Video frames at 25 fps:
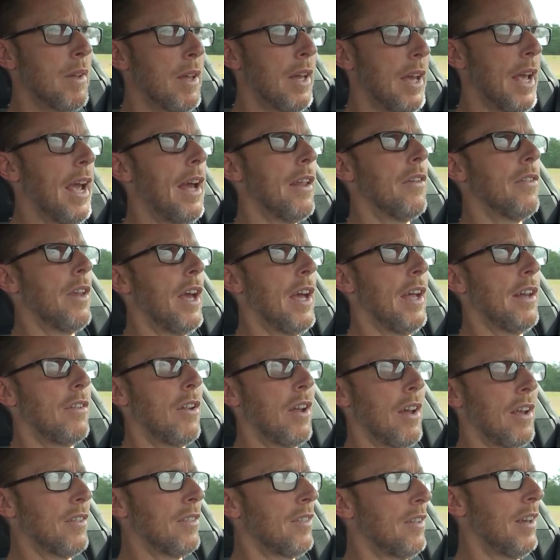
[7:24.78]
and
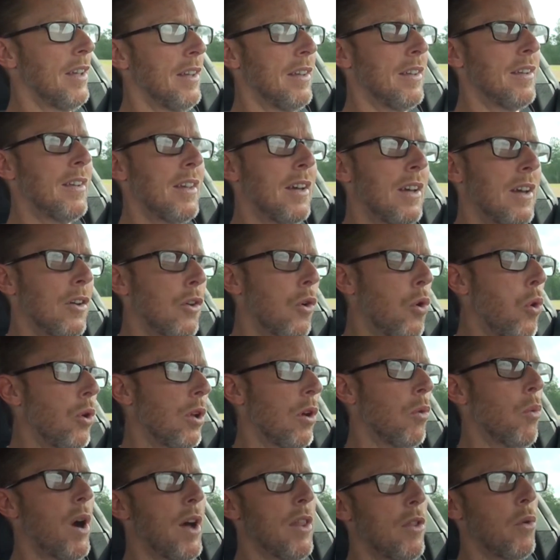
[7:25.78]
like I said,
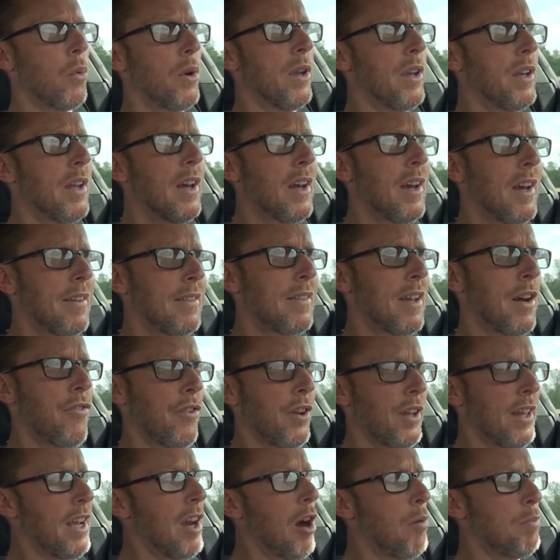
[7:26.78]
cooler weather would
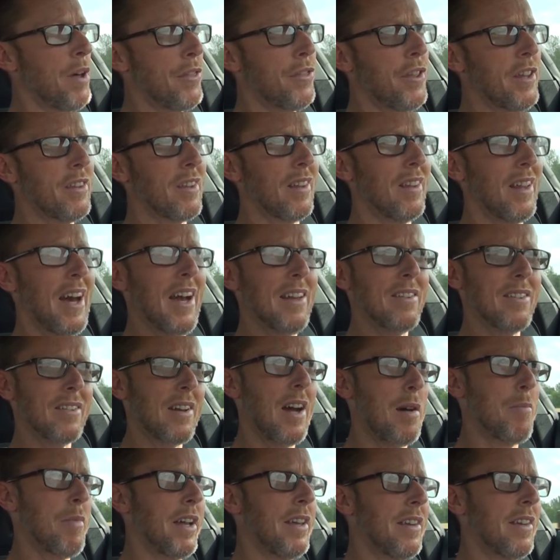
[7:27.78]
definitely help. I think the last
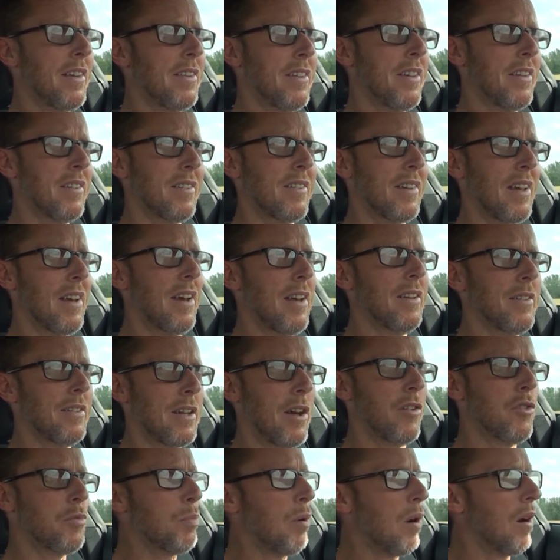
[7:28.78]
time I did this test,
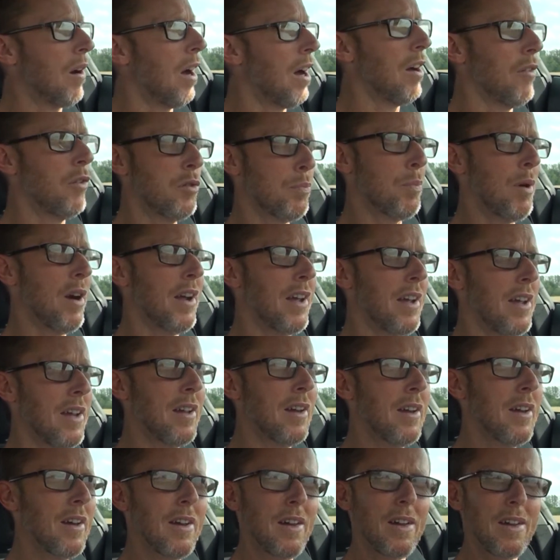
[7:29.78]
it was probably
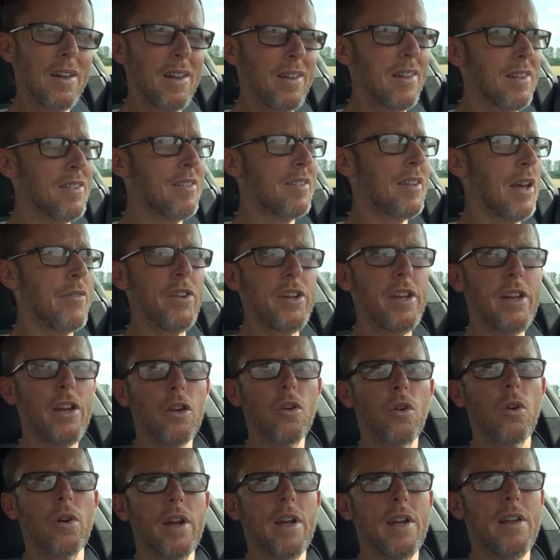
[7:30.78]
70
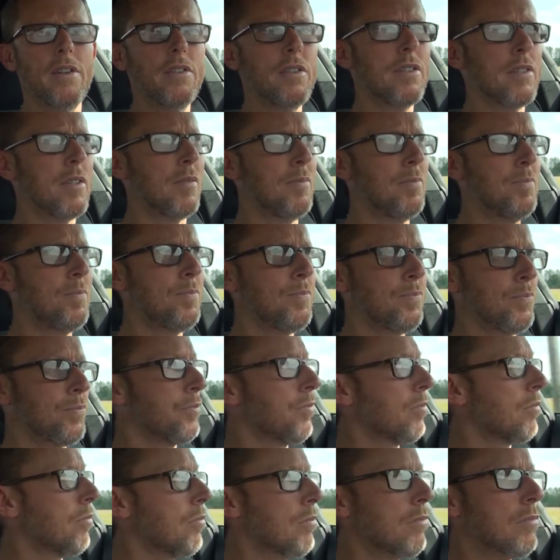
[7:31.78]
degrees.
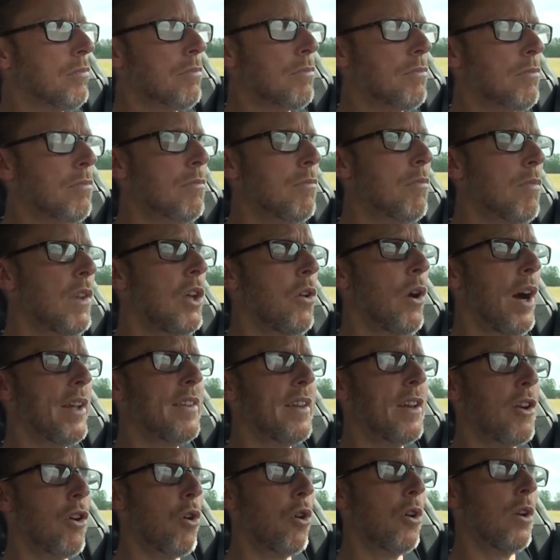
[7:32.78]
You know, I
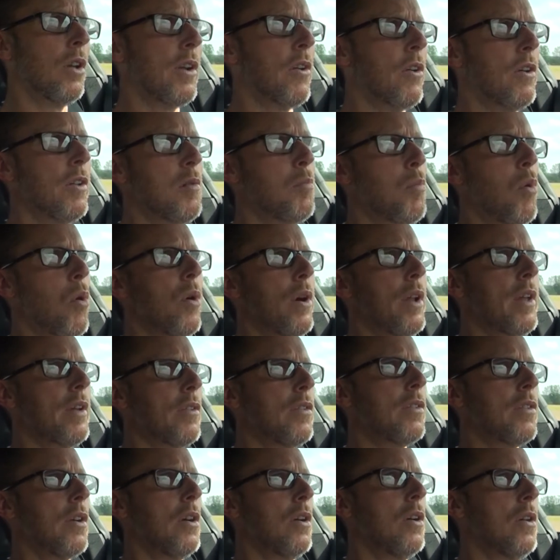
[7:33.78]
did it earlier in the morning,
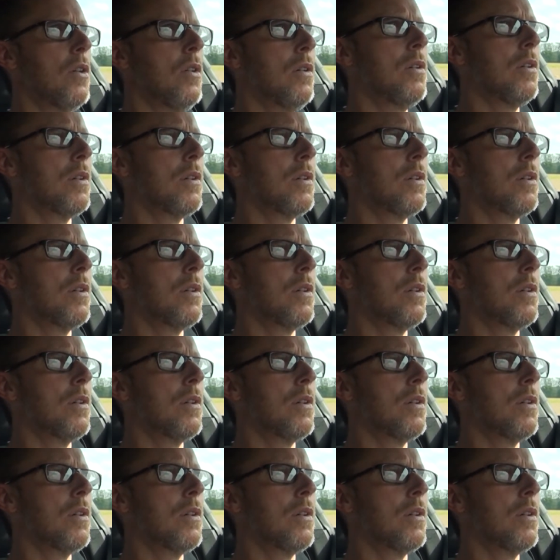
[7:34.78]
so